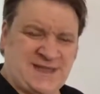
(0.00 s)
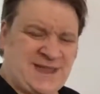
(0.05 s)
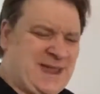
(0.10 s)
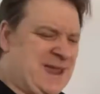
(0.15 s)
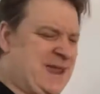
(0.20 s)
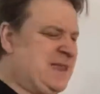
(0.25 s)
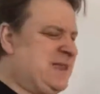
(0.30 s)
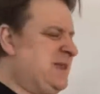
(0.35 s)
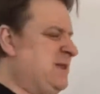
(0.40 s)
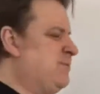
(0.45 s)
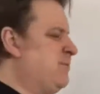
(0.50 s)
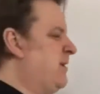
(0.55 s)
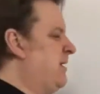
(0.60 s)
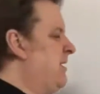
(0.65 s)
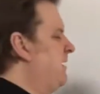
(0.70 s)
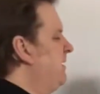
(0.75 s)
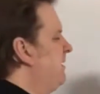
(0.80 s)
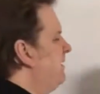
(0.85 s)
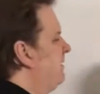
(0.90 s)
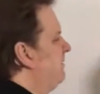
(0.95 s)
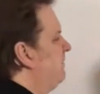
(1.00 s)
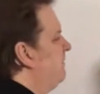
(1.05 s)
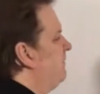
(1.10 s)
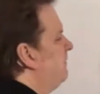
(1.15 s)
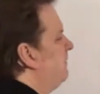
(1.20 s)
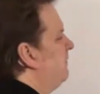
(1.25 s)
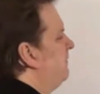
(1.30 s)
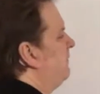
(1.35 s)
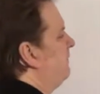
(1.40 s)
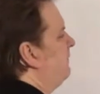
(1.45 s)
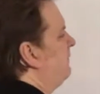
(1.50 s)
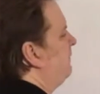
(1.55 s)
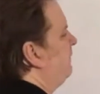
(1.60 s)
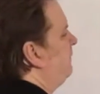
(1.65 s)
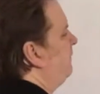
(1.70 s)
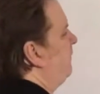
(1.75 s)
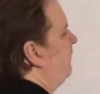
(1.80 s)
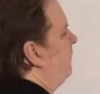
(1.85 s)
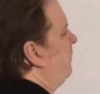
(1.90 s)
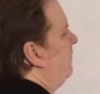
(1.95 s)
anywhere
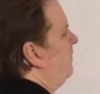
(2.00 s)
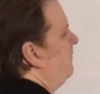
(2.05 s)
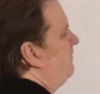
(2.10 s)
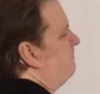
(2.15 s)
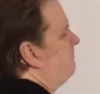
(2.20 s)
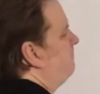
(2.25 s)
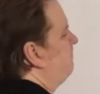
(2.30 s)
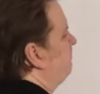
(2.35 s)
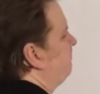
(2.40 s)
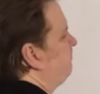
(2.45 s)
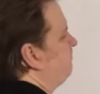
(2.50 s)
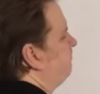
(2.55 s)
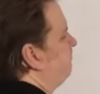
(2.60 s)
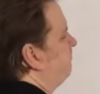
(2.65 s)
from